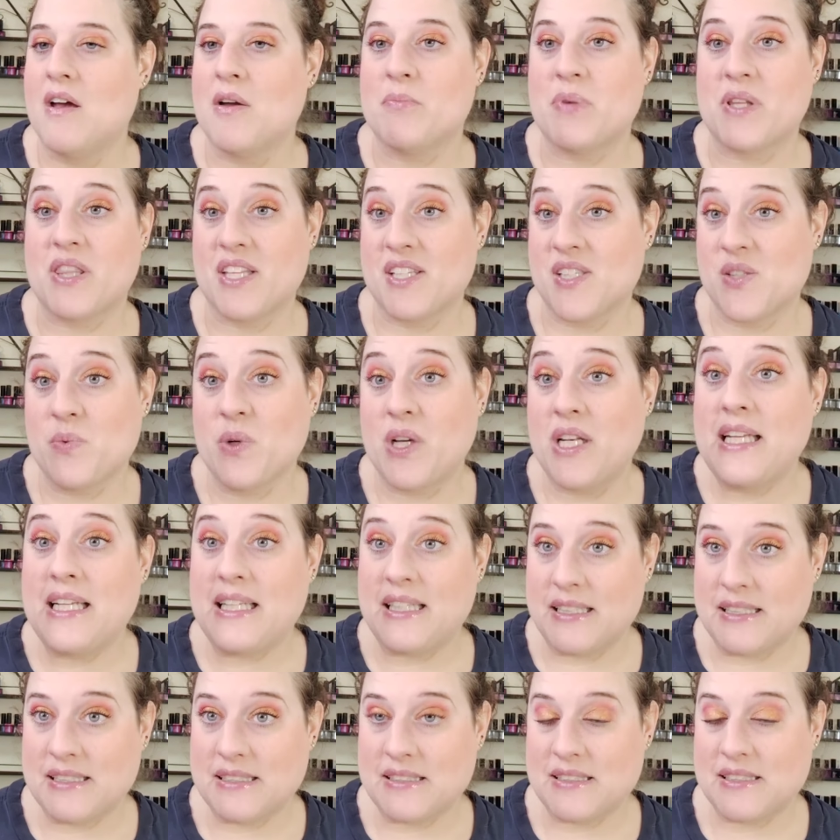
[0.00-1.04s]
but this one
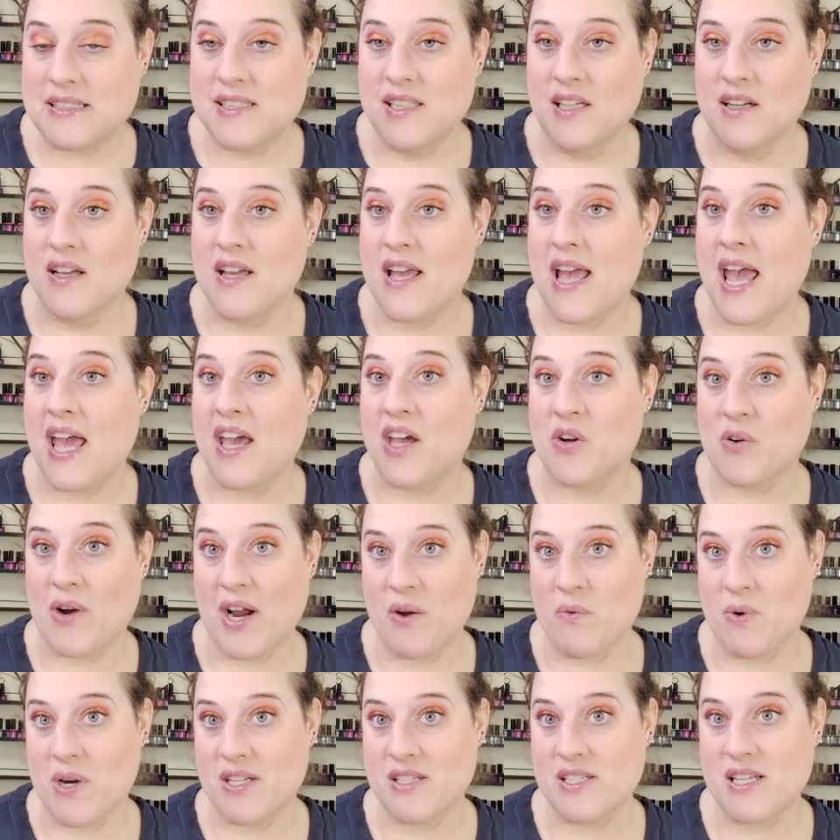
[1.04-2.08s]
is a
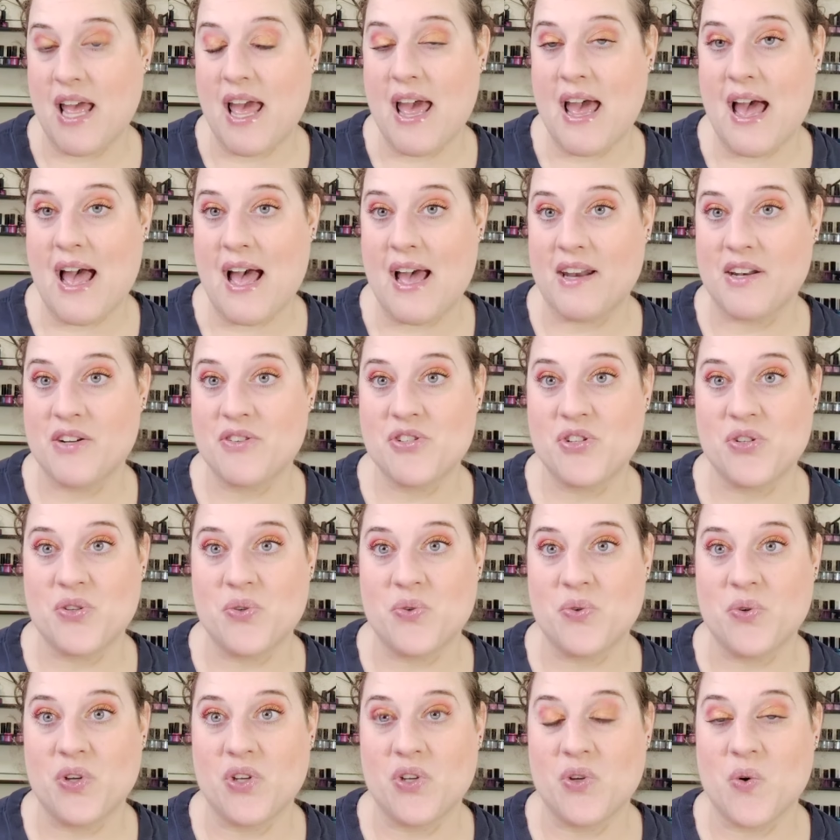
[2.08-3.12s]
great one to add
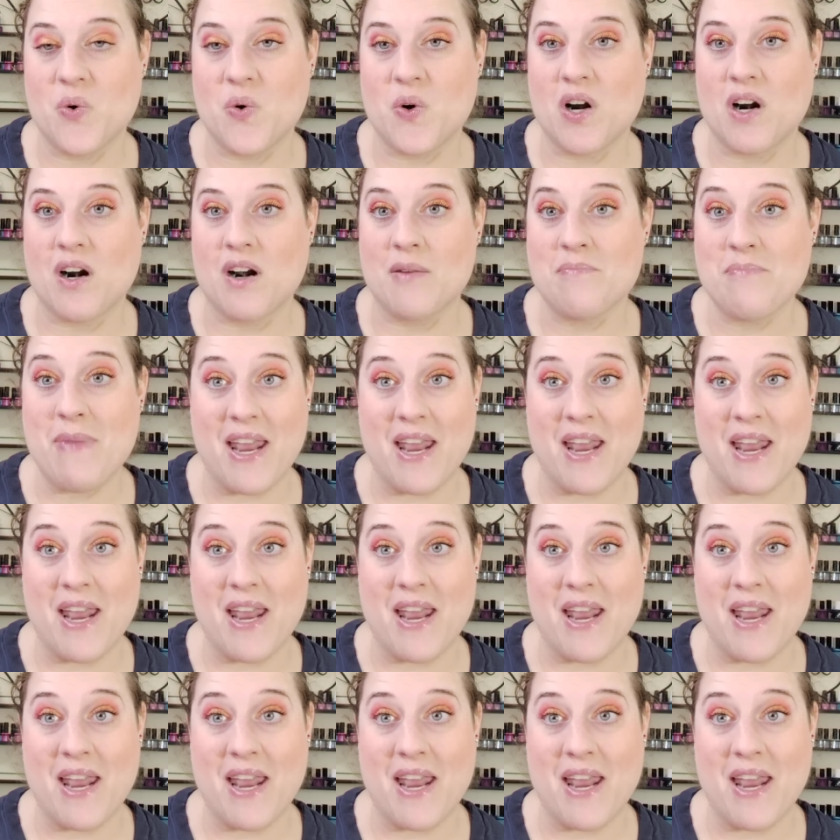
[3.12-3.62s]
to your